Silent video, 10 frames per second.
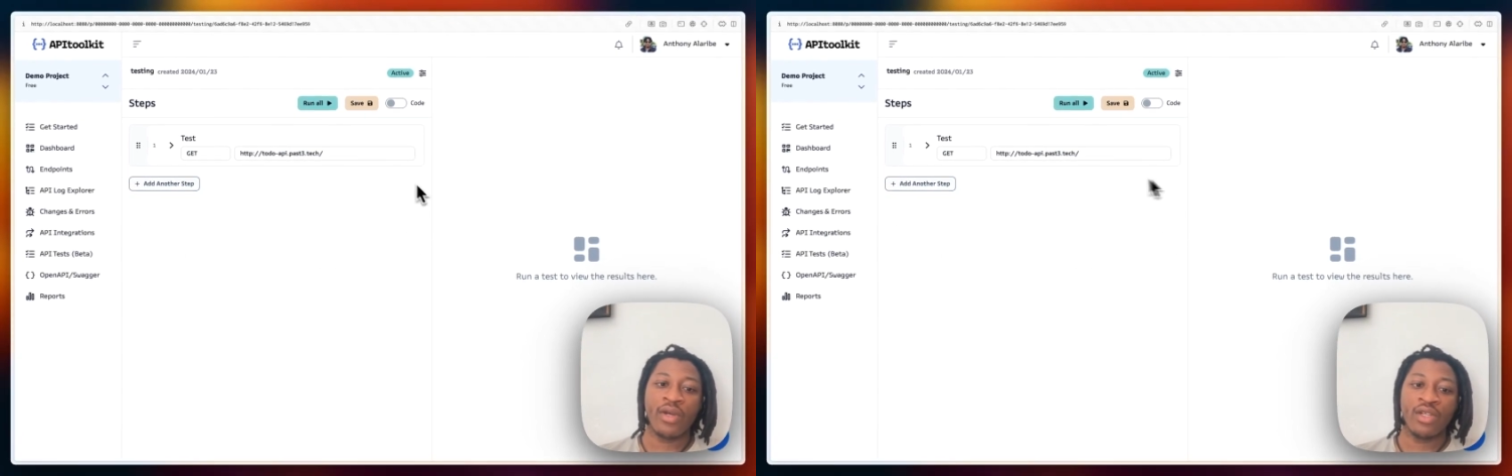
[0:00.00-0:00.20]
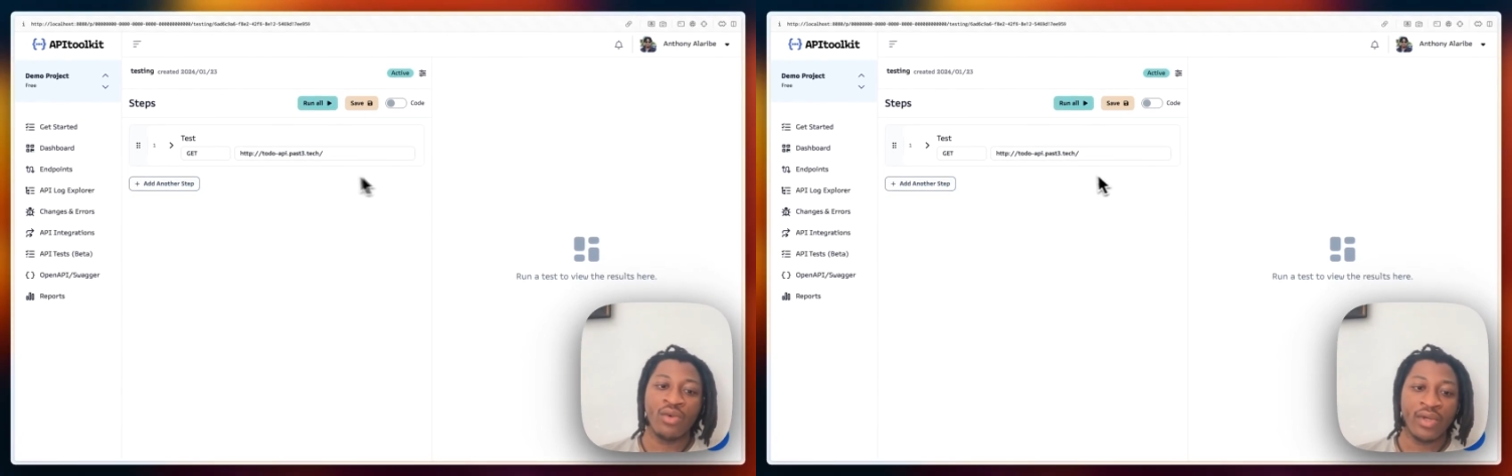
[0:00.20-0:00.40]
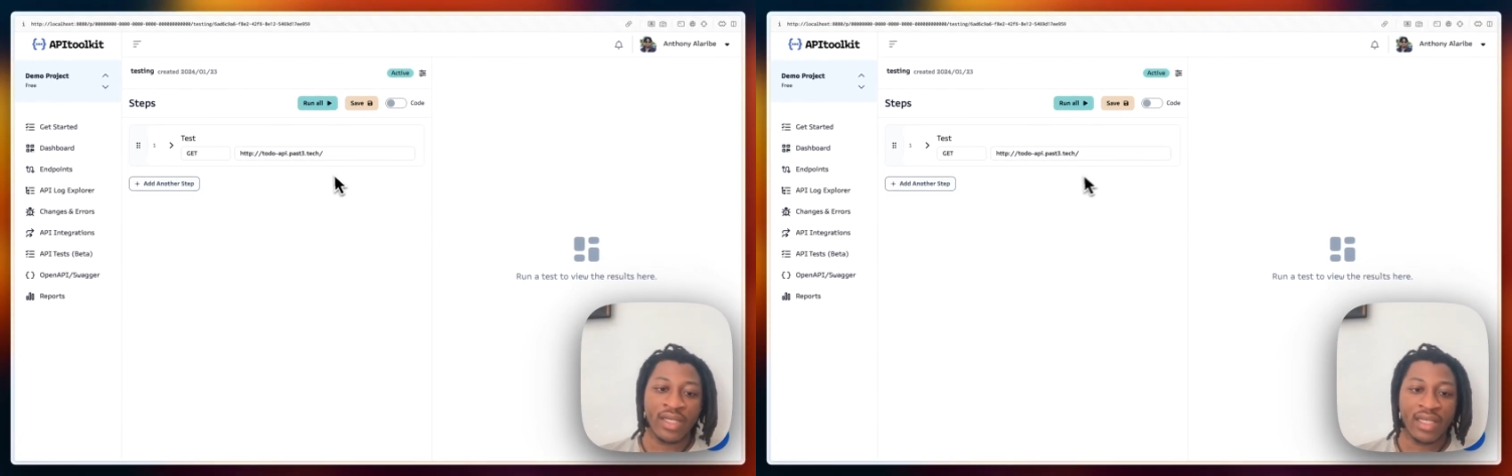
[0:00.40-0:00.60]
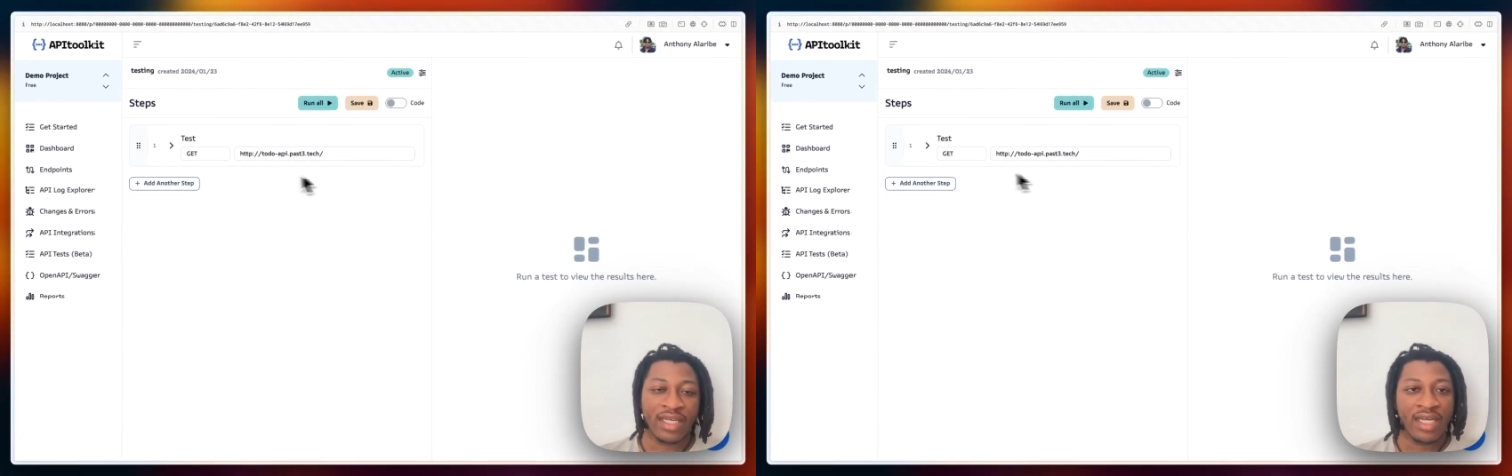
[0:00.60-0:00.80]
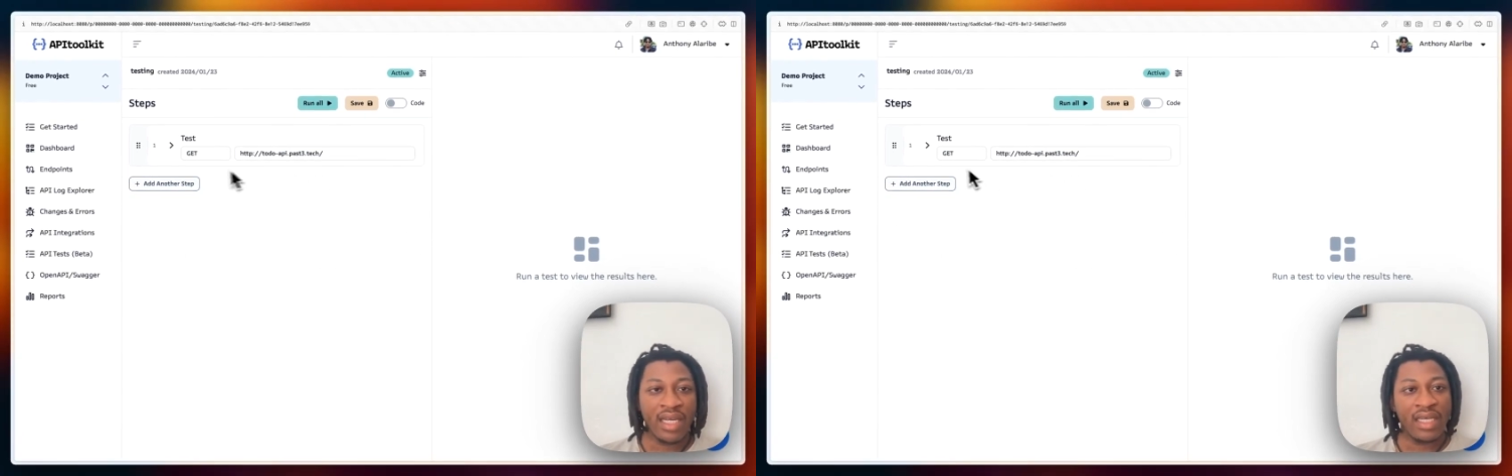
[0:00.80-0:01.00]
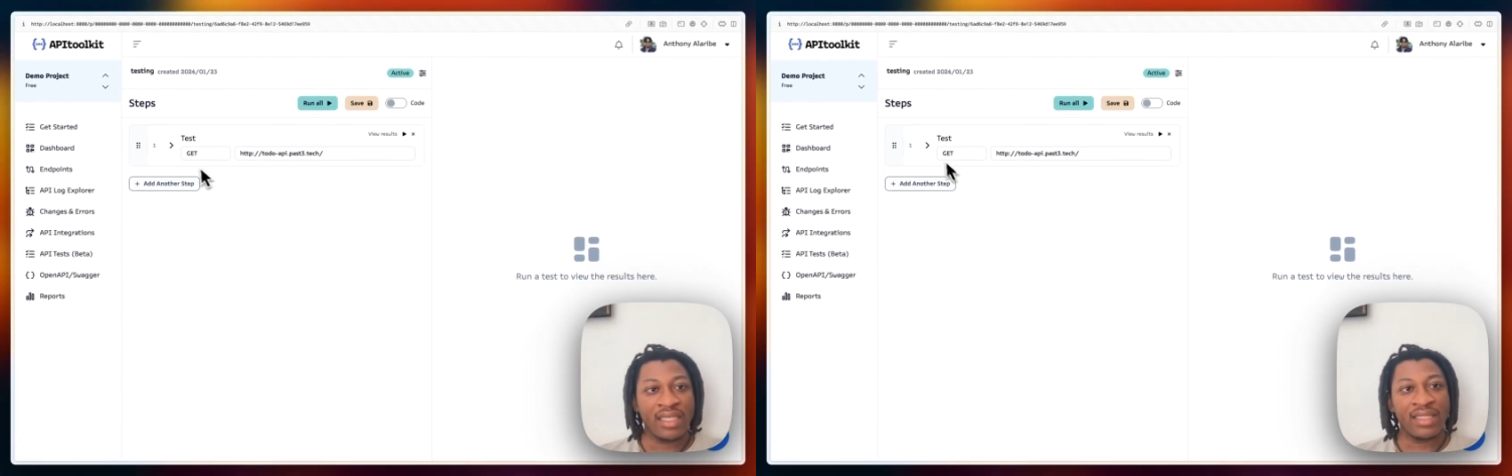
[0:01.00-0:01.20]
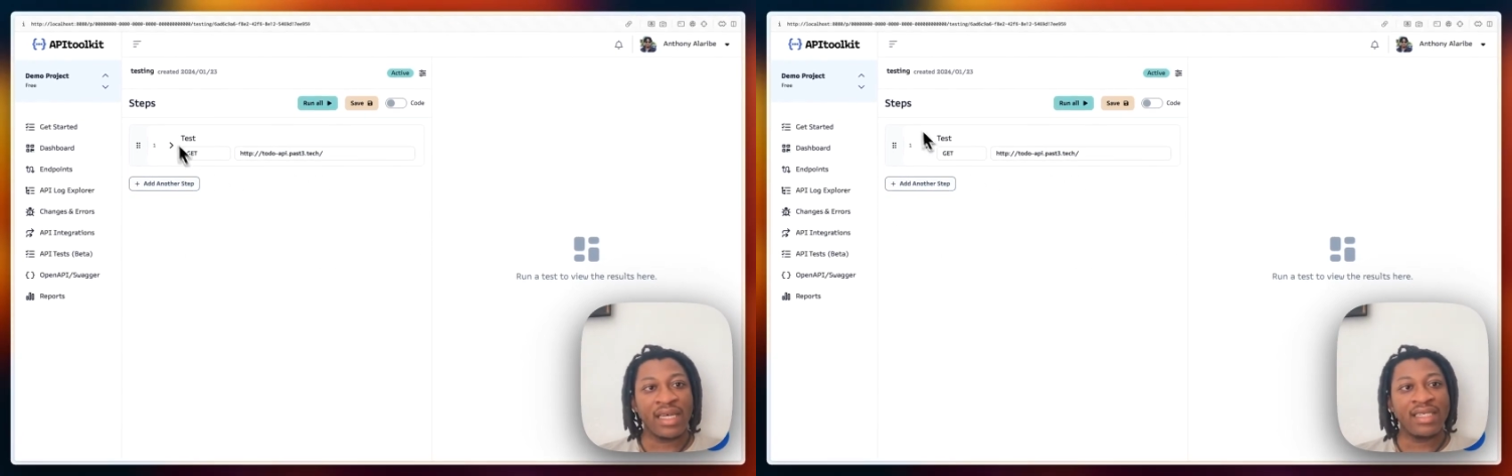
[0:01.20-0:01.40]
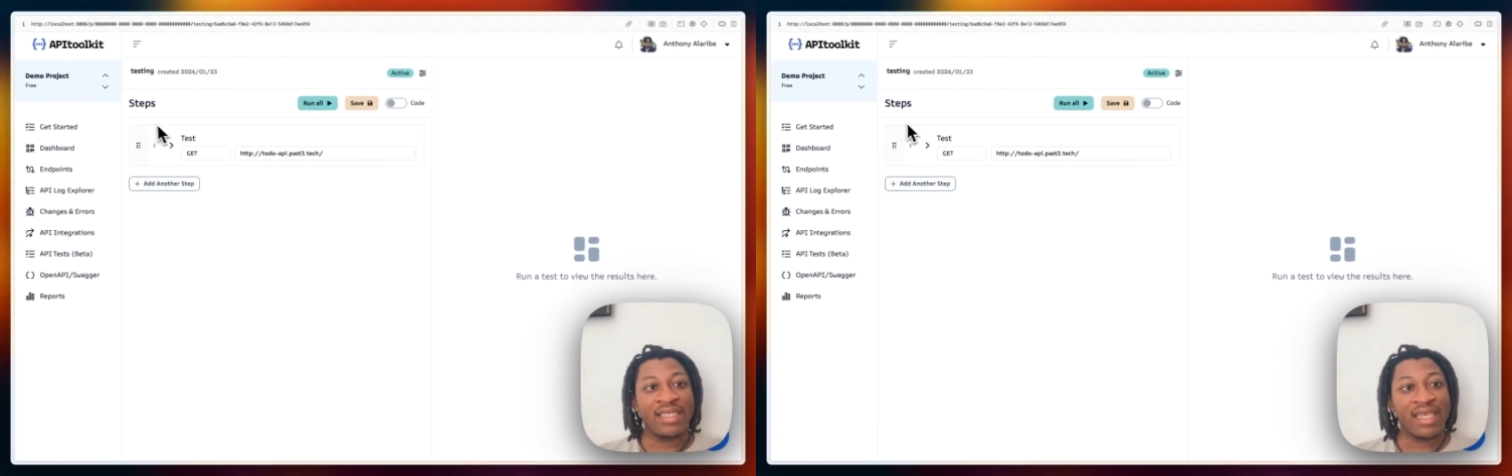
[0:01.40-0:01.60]
doing is
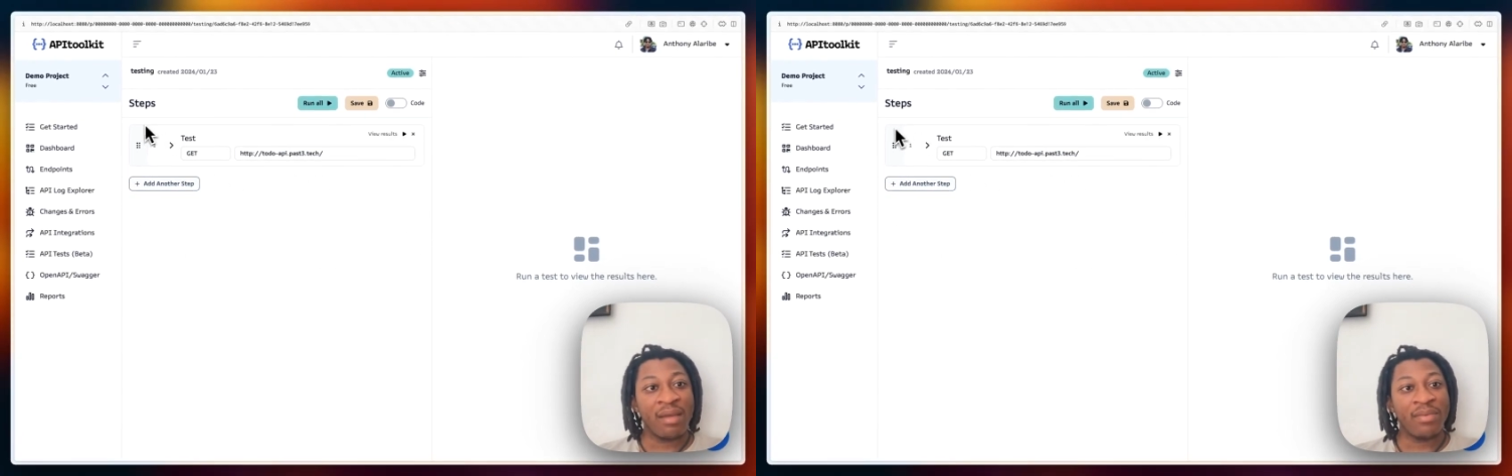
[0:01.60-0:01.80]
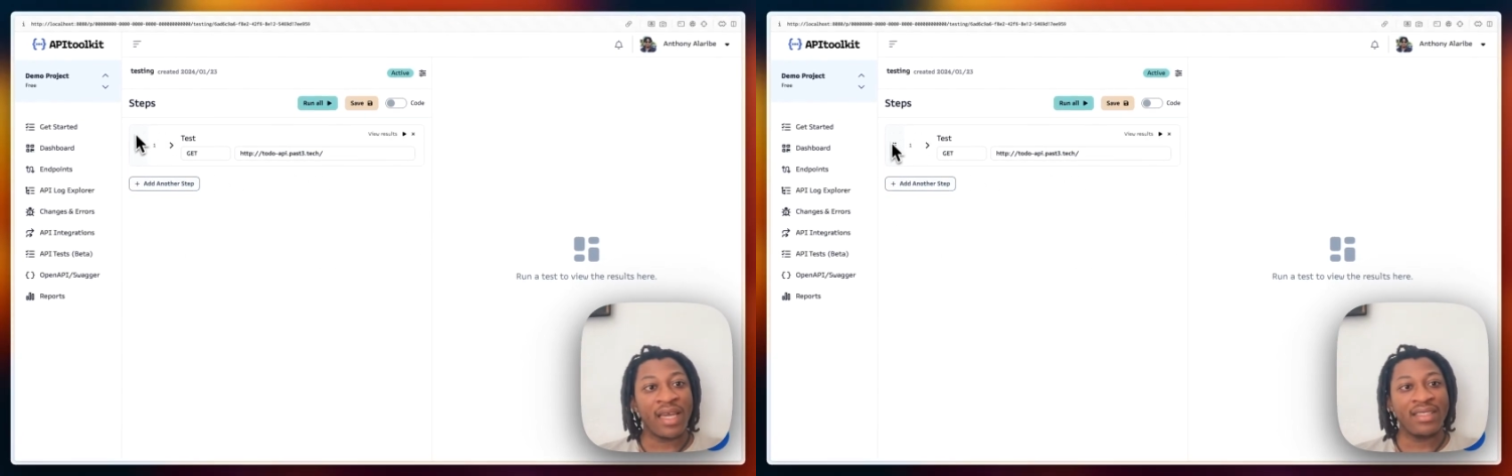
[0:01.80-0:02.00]
that this API